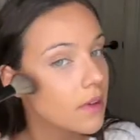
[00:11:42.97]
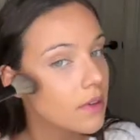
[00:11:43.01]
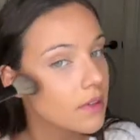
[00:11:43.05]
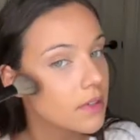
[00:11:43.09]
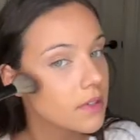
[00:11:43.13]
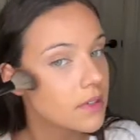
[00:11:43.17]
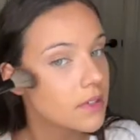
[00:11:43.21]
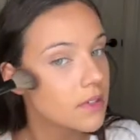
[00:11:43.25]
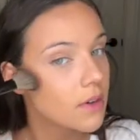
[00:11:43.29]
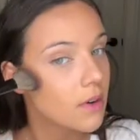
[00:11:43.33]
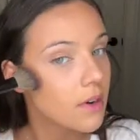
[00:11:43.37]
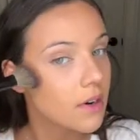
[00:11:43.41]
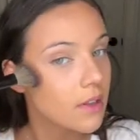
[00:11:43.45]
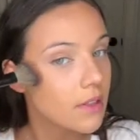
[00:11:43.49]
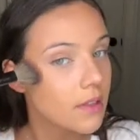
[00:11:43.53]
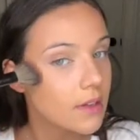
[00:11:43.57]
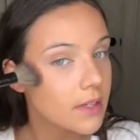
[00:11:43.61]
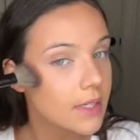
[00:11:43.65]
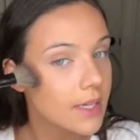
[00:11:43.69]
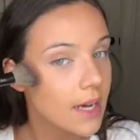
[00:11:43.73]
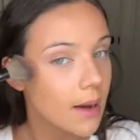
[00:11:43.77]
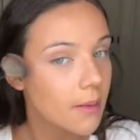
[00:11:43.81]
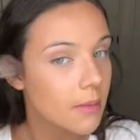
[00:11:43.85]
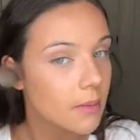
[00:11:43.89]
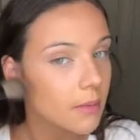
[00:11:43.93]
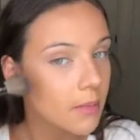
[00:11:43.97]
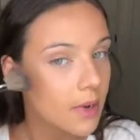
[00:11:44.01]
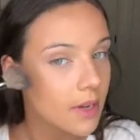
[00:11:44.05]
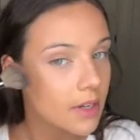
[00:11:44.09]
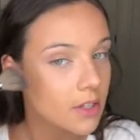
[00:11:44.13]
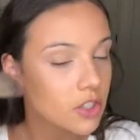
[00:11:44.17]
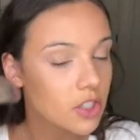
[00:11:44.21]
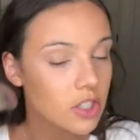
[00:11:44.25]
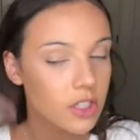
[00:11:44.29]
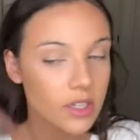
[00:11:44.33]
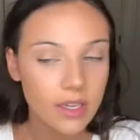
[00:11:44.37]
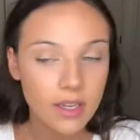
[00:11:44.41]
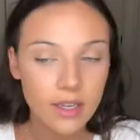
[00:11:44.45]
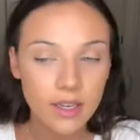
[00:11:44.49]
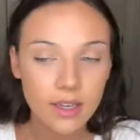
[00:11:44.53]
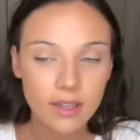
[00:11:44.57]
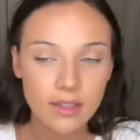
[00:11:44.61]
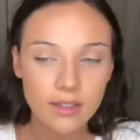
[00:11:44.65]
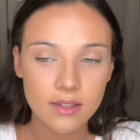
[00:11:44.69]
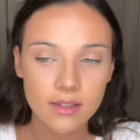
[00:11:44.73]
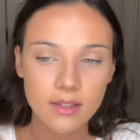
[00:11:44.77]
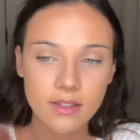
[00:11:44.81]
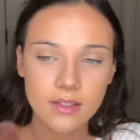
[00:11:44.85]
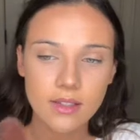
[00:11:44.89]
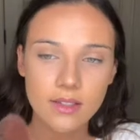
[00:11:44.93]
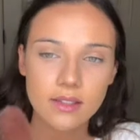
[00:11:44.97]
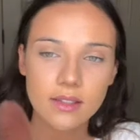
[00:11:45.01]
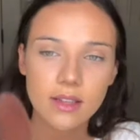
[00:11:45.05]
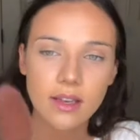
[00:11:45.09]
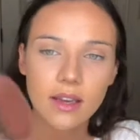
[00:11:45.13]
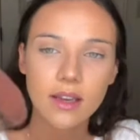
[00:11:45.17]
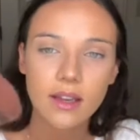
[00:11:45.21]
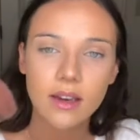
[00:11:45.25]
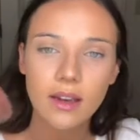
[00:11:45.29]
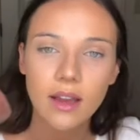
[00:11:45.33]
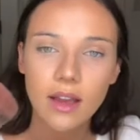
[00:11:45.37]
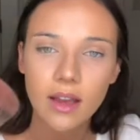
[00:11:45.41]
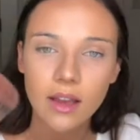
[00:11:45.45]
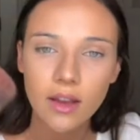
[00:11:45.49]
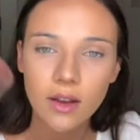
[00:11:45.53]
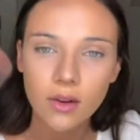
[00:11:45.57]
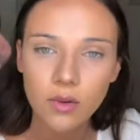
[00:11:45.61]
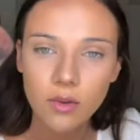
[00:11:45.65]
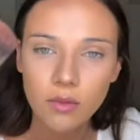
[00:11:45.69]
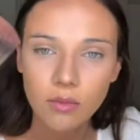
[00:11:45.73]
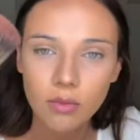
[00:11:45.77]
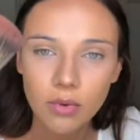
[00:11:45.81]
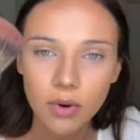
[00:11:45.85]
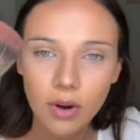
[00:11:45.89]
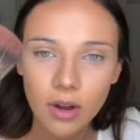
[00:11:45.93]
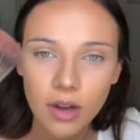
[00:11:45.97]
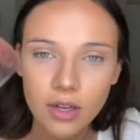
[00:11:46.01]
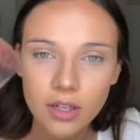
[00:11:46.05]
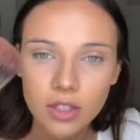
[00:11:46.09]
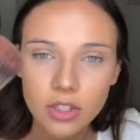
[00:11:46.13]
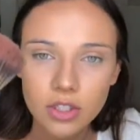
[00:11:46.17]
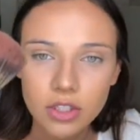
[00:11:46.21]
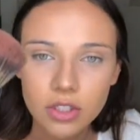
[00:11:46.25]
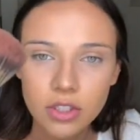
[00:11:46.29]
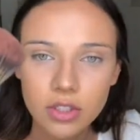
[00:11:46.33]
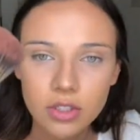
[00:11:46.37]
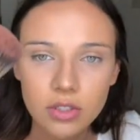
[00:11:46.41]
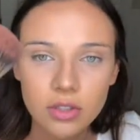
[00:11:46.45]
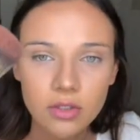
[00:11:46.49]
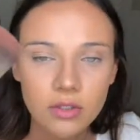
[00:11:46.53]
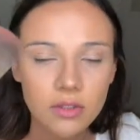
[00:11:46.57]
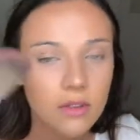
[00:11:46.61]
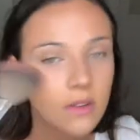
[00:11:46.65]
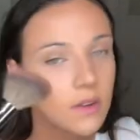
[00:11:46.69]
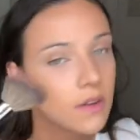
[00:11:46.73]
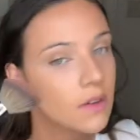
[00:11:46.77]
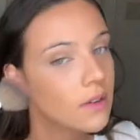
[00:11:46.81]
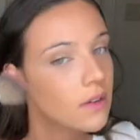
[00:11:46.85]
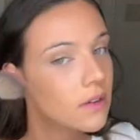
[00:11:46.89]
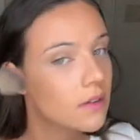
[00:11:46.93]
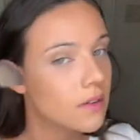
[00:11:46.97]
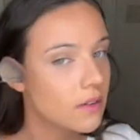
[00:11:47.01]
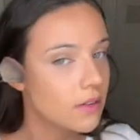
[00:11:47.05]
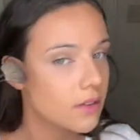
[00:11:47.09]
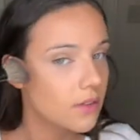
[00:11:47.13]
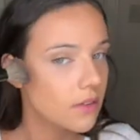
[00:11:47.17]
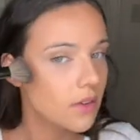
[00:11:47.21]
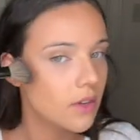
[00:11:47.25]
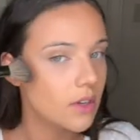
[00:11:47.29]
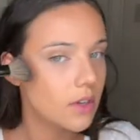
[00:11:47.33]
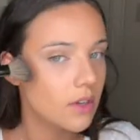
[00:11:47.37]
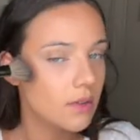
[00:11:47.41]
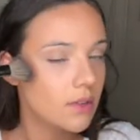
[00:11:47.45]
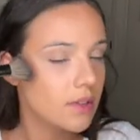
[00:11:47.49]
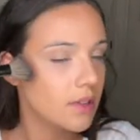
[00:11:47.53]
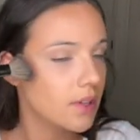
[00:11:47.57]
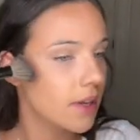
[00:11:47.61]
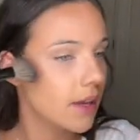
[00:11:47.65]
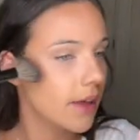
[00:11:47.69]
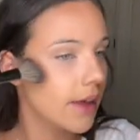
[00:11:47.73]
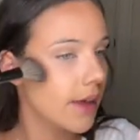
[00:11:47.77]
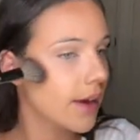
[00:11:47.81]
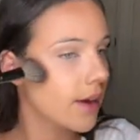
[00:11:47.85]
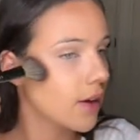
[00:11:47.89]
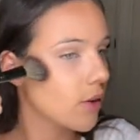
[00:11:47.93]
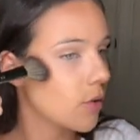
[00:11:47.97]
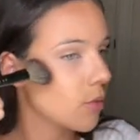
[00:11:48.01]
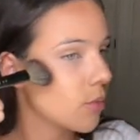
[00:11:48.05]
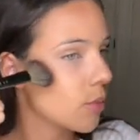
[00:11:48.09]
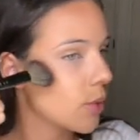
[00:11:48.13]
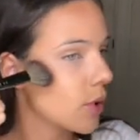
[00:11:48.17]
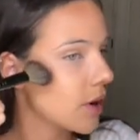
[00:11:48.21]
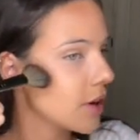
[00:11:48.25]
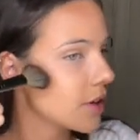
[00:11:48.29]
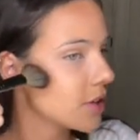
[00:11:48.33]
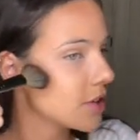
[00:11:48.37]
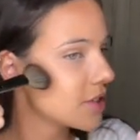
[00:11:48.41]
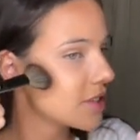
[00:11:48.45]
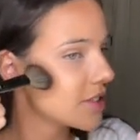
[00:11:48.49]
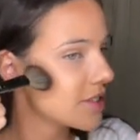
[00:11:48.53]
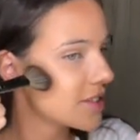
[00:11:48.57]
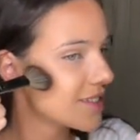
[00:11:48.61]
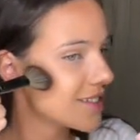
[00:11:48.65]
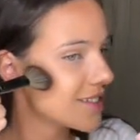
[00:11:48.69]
I'll start at the top of my cheeks. This is like an angled brush. You can use any angled brush.